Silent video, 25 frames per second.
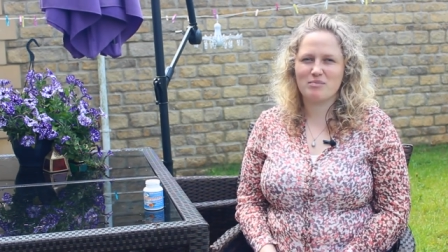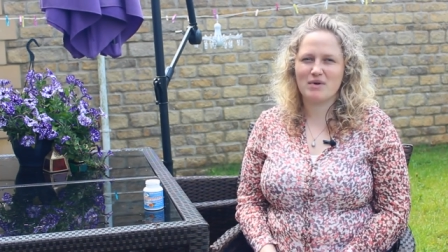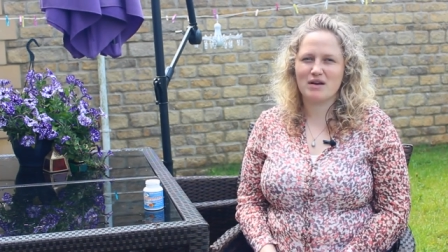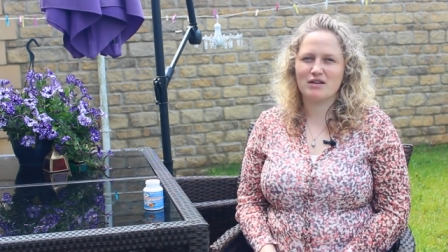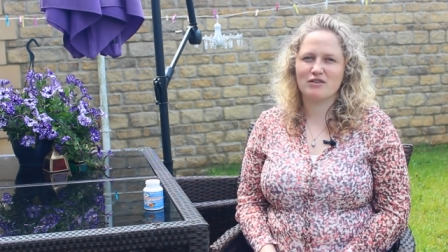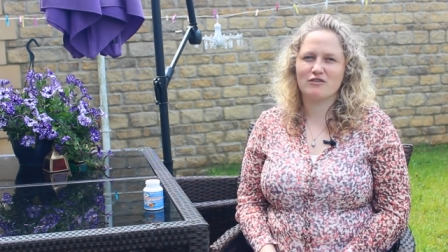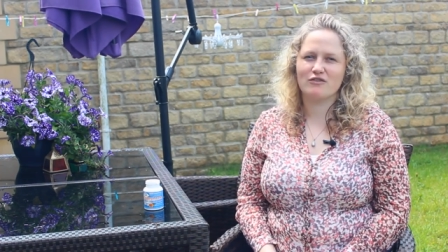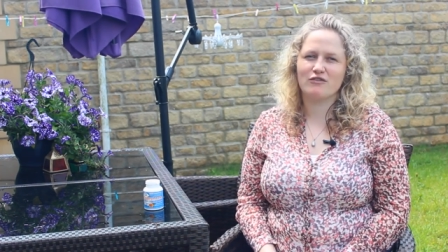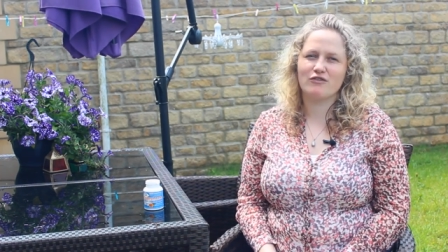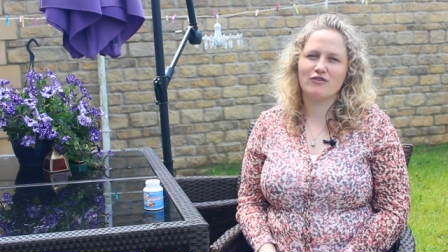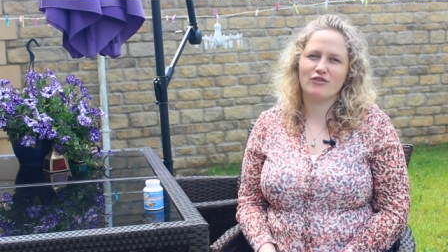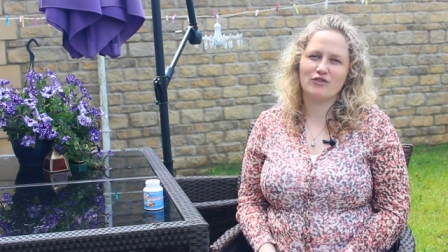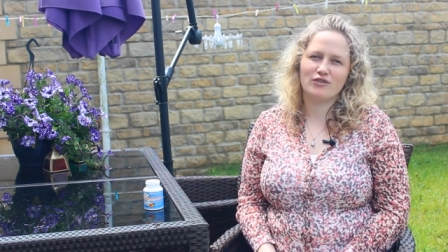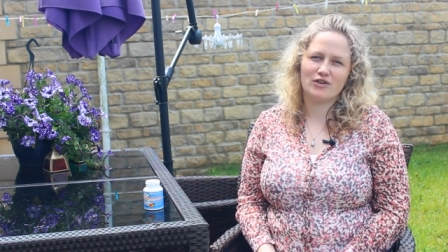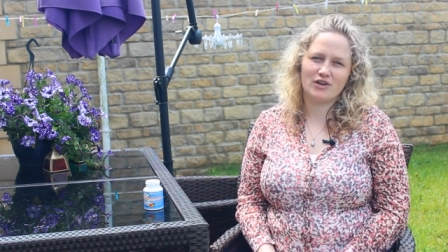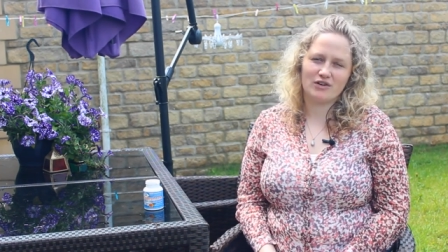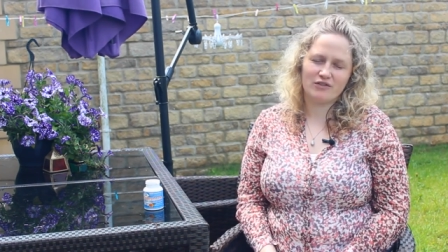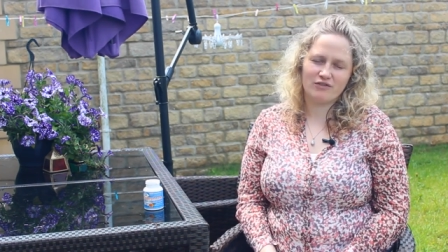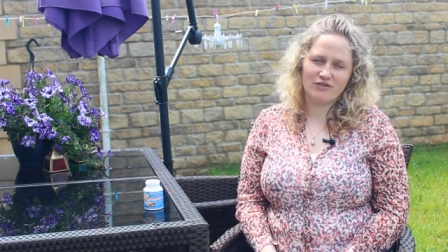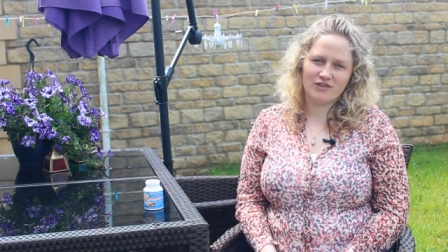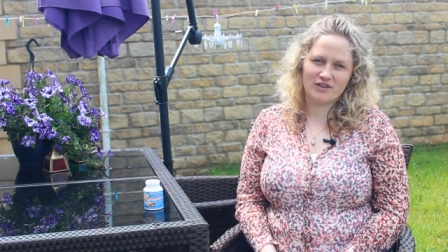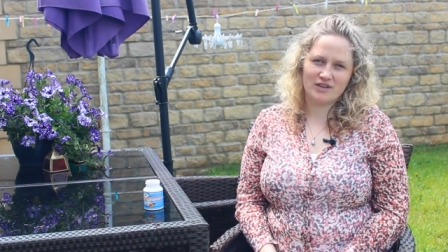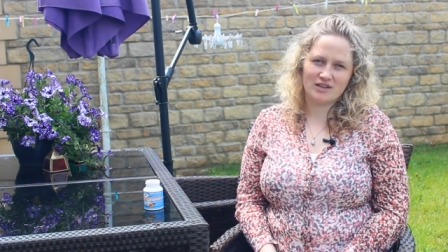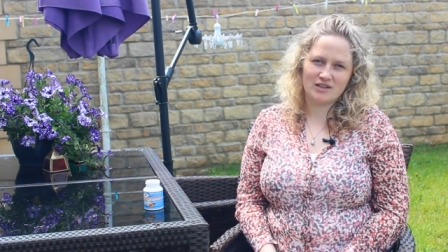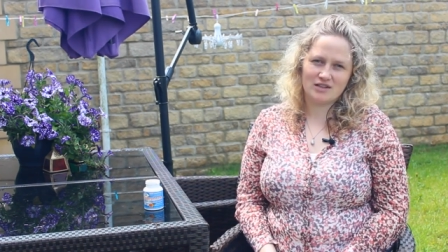but for the
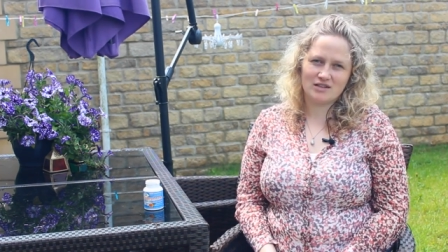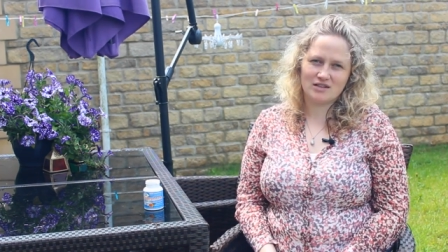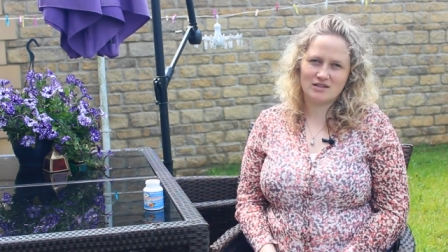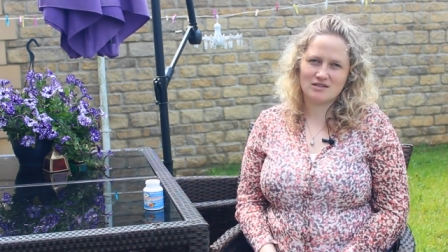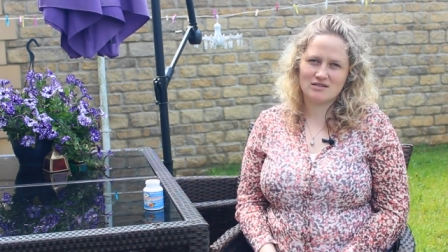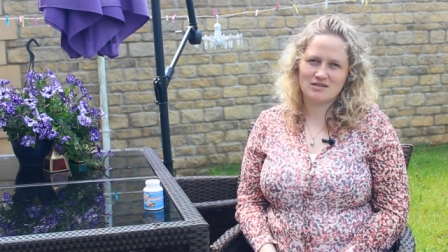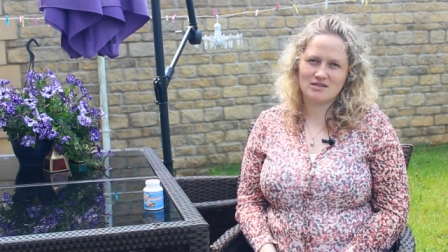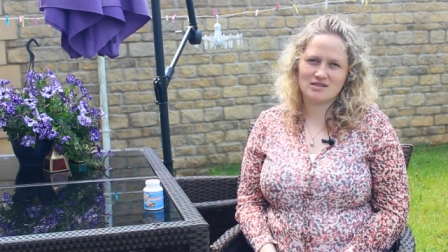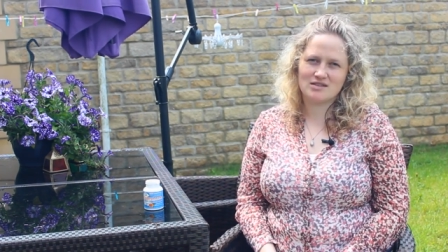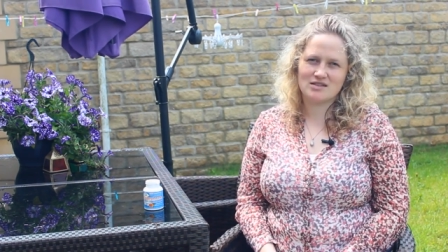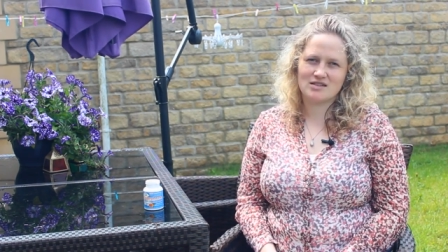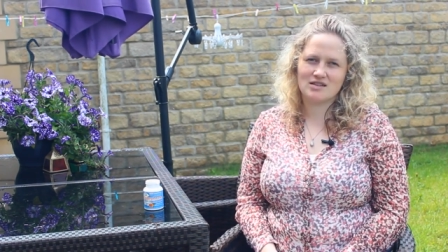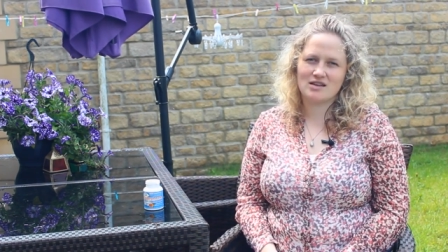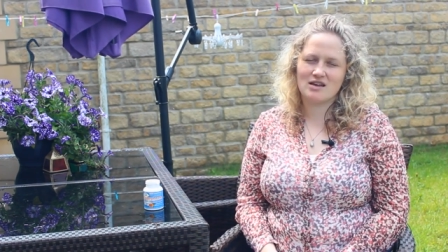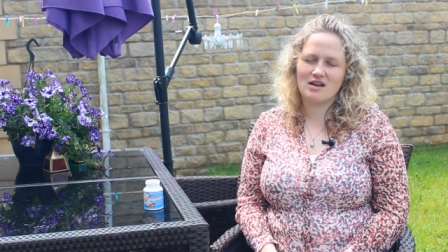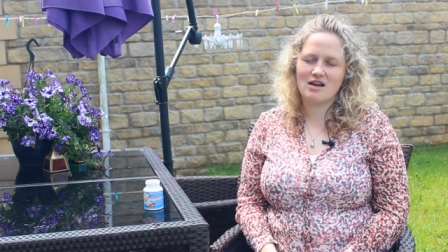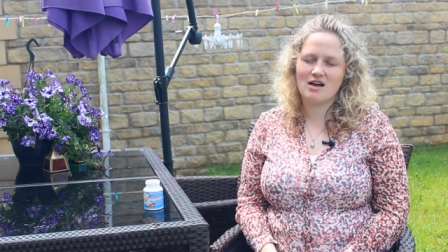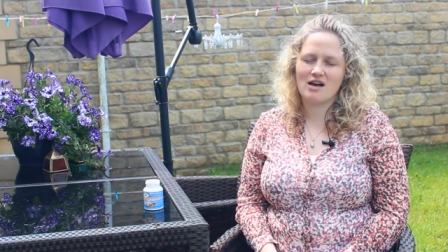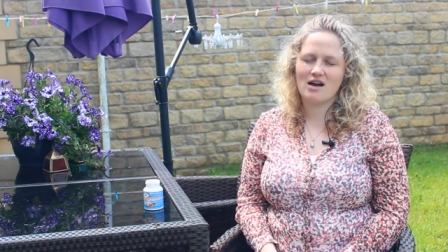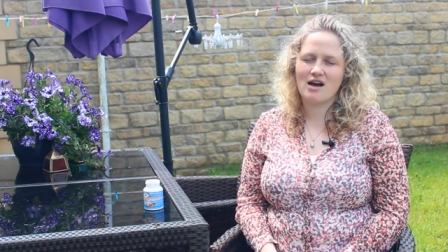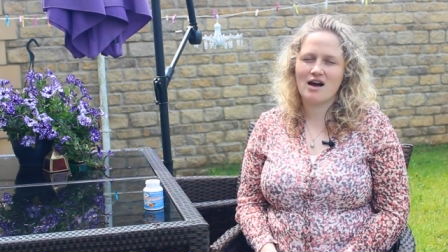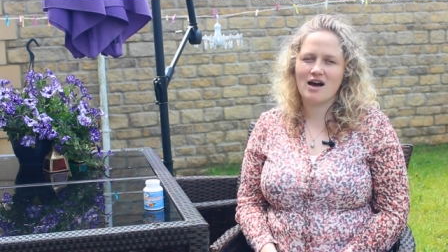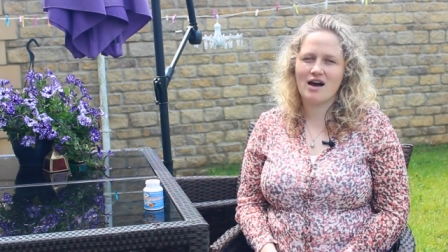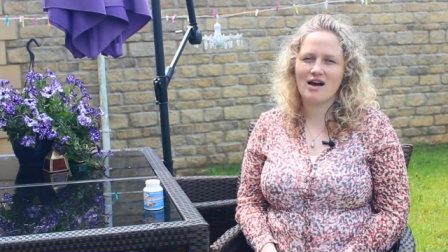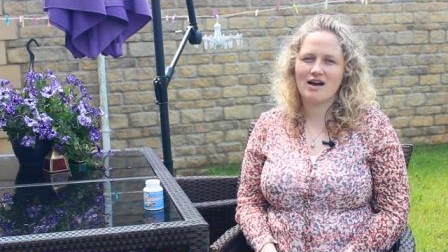fetus,
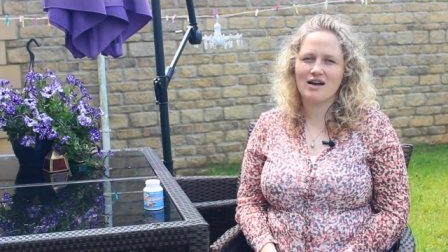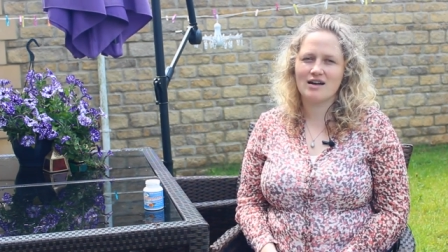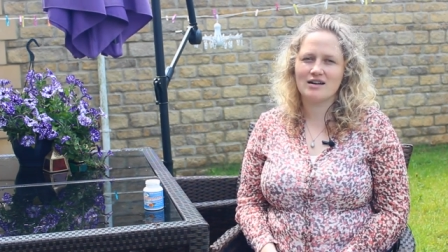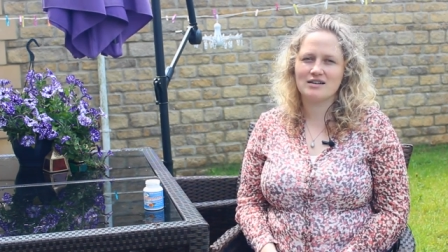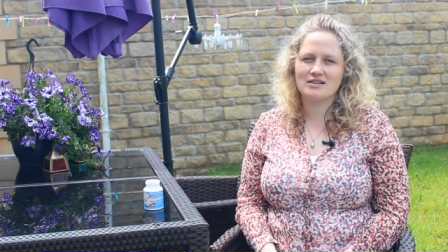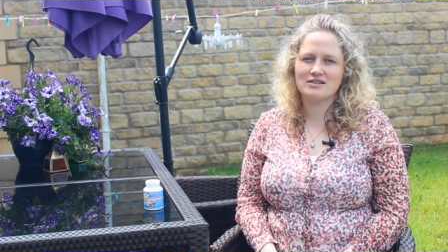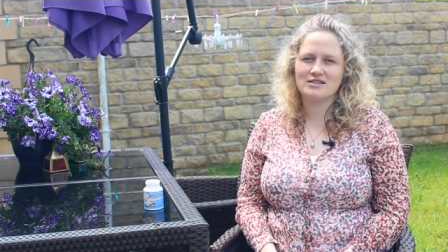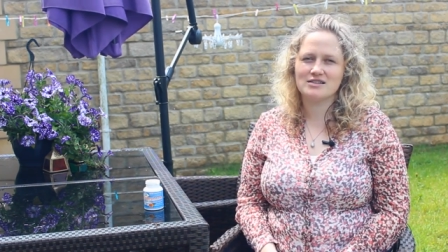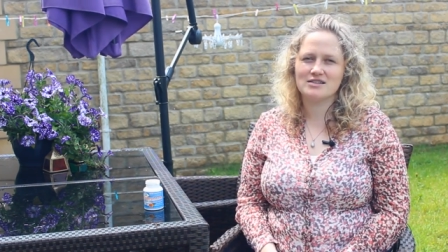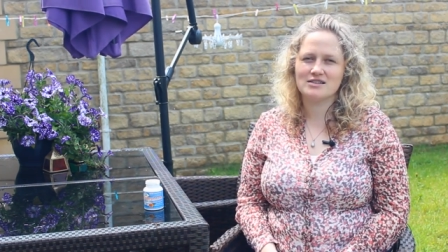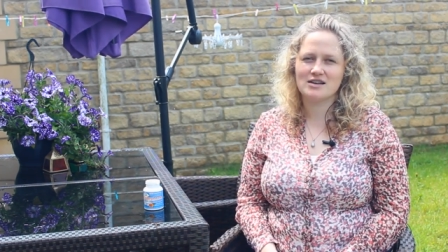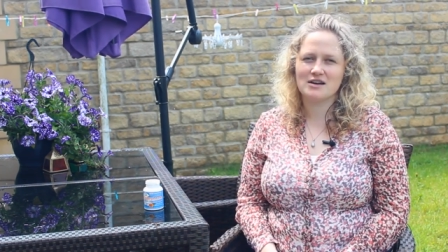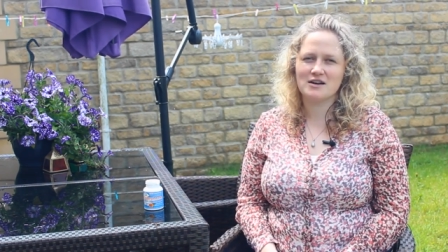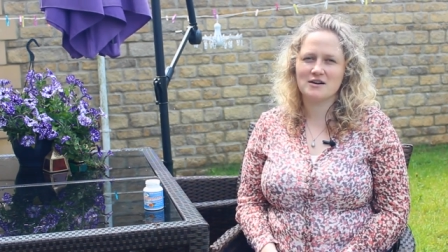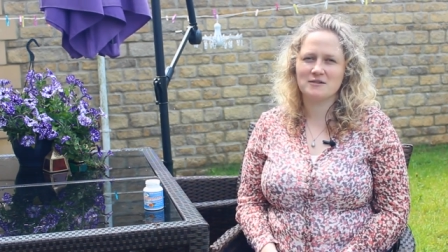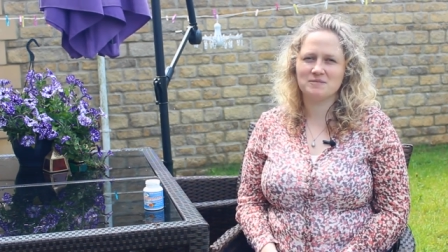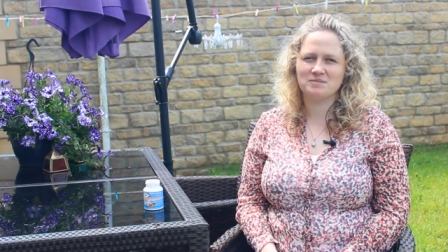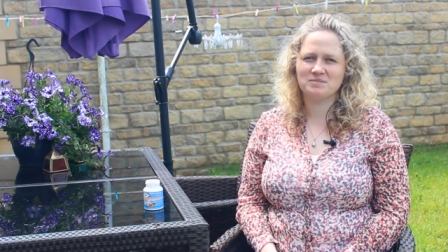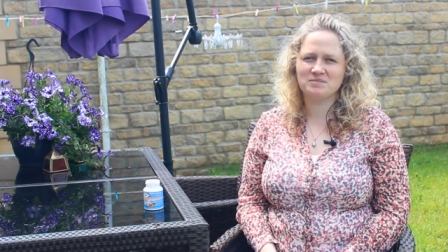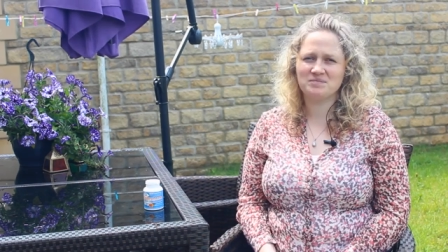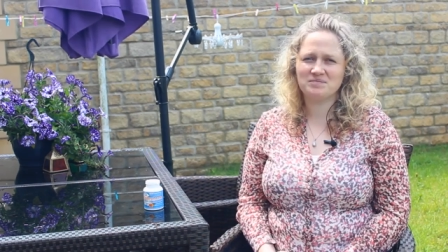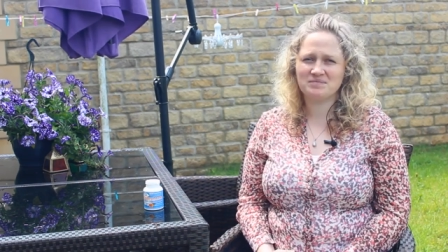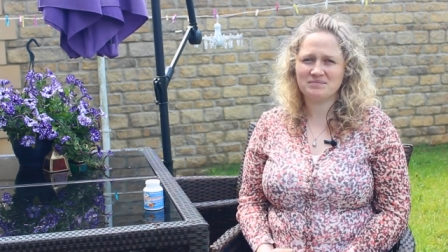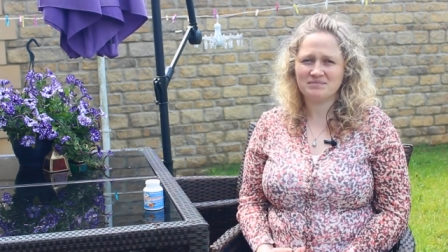and um,